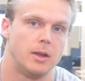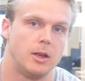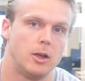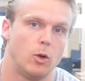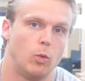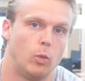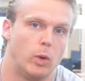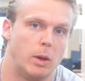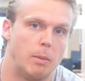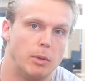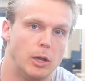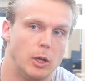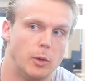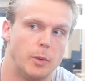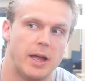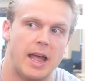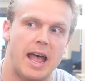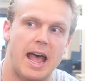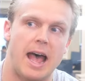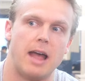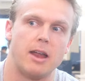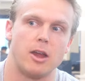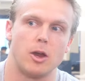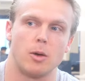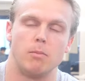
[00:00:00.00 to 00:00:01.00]
We blew it.
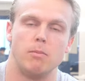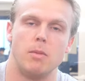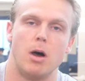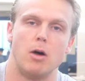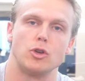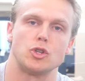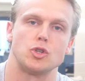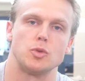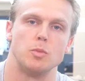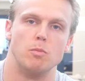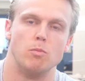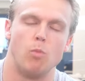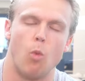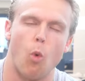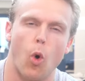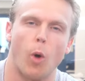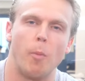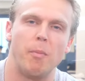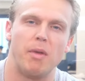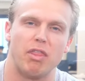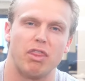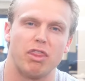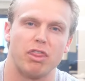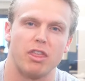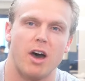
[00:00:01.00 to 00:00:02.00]
At your most
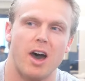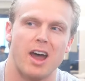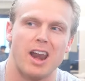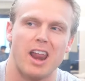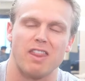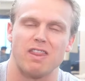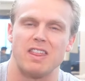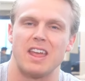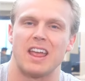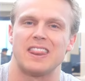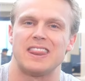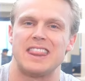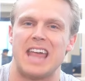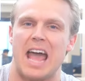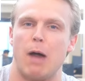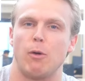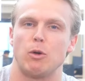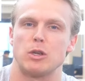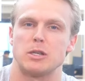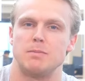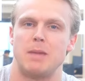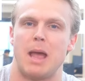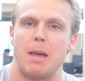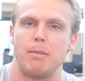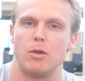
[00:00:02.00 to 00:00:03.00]
morbid thought, I think that
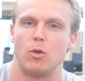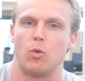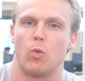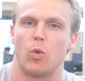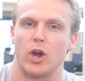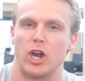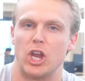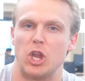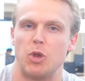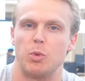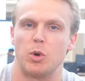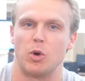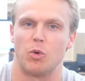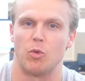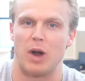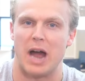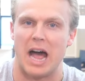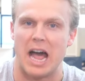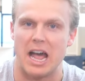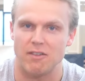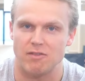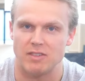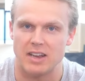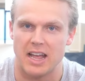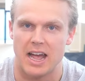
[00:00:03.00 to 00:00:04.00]
was maybe where you
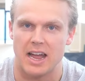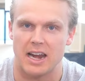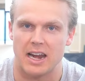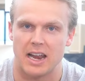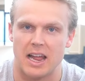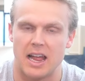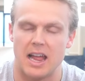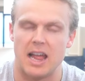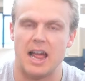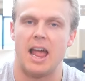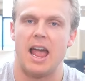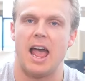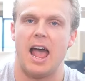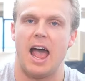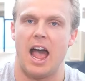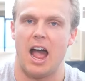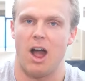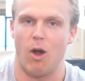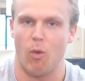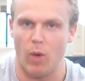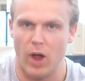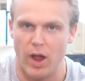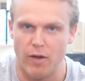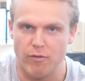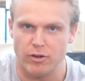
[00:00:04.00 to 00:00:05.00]
arrived at.
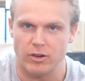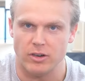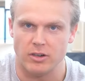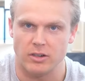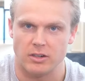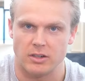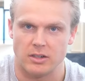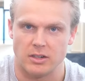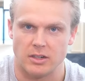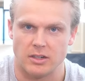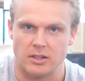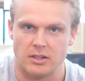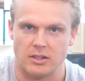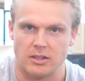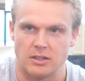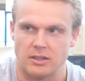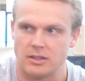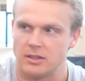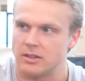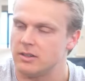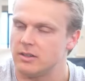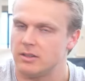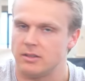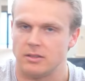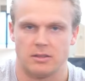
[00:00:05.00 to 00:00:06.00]
However,
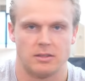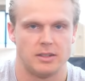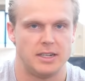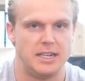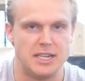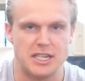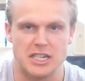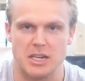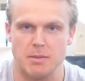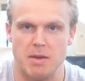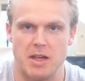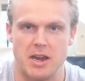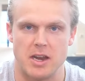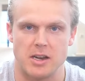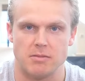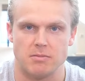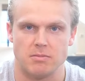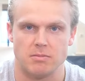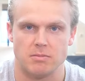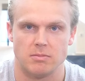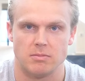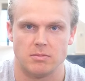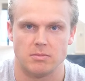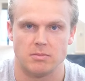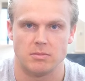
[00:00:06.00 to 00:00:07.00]
he's committed.
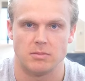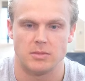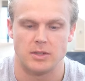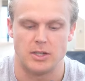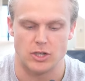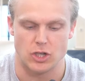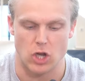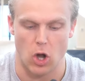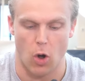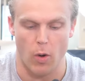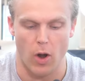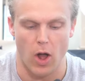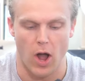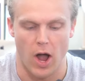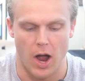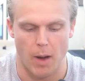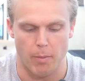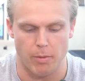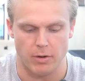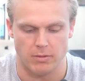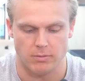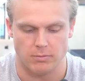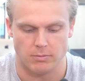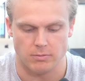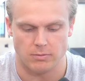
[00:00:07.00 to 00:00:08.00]
He's going to
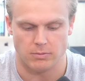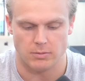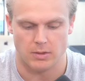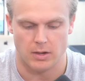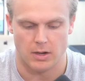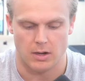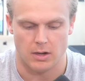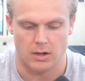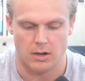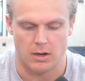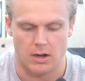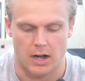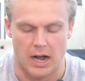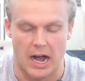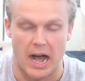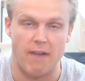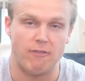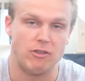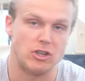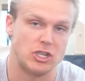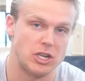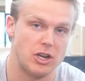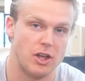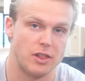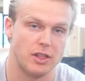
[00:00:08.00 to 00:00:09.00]
Auburn.
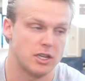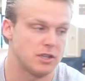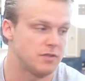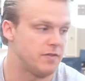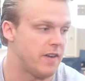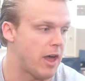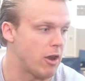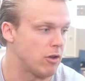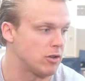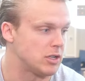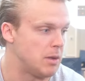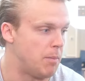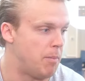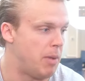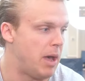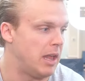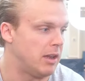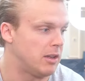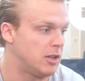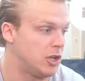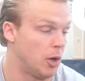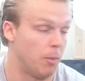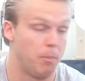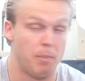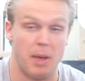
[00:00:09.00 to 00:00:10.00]
Obviously, nothing's final
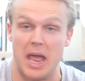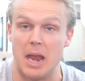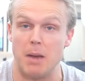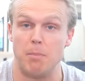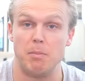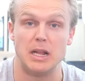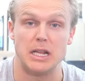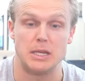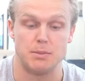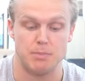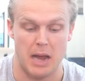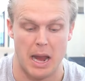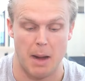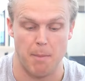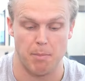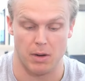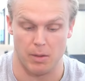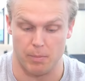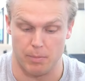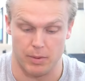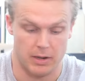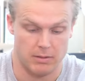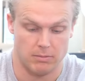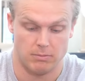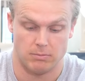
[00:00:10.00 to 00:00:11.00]
till pen meets paper,
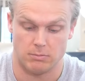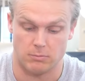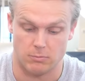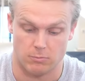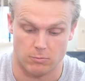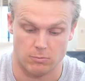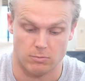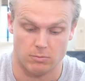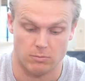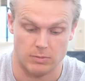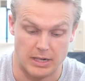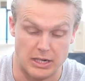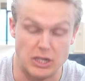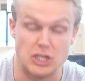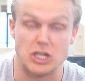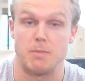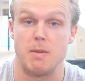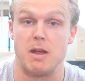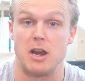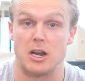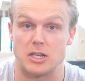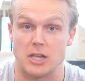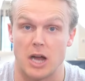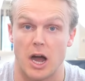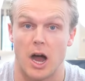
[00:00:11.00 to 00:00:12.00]
but he's
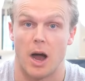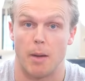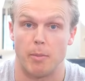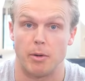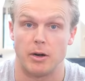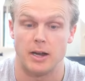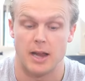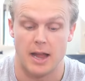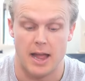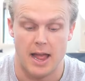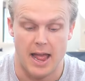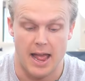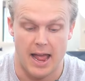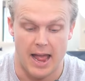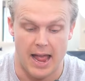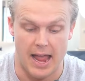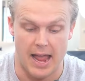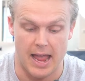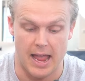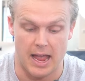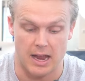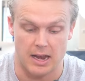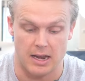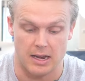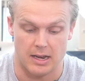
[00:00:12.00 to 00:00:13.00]
committed to Auburn,
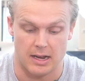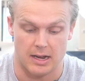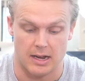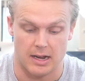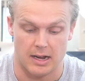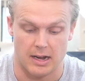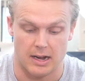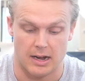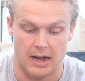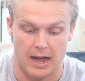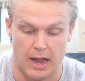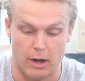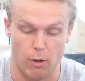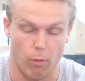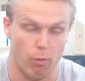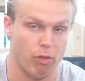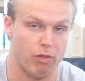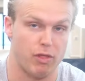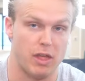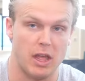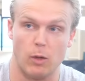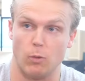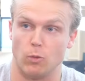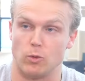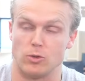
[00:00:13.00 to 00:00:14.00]
and uh, I don't
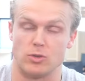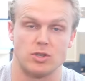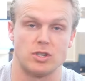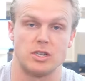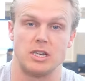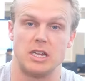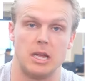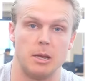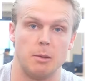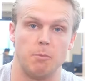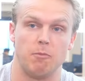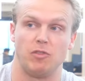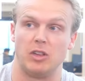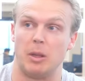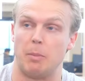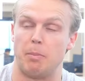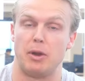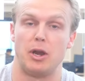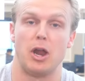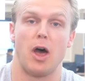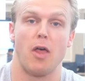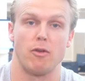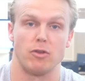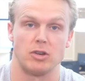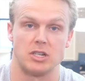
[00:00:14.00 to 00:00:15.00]
think we'll see him flip
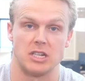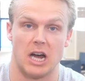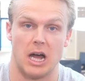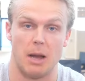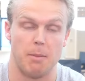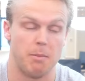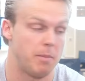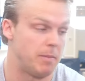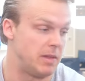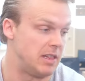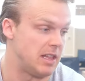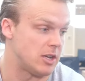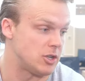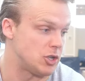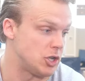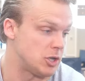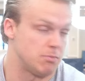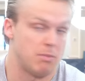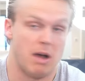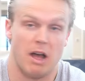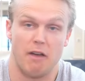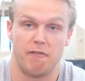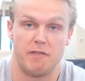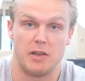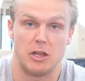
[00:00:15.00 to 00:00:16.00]
another time. I mean, that's just
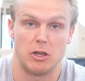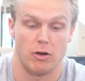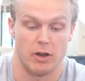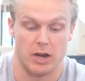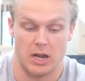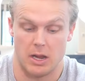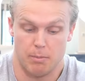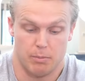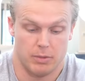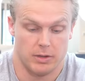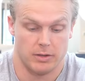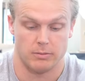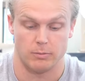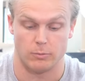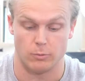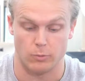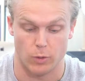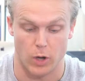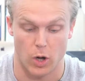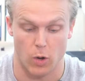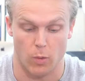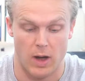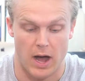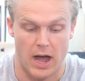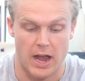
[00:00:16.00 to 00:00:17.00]
my feel on it, but what do I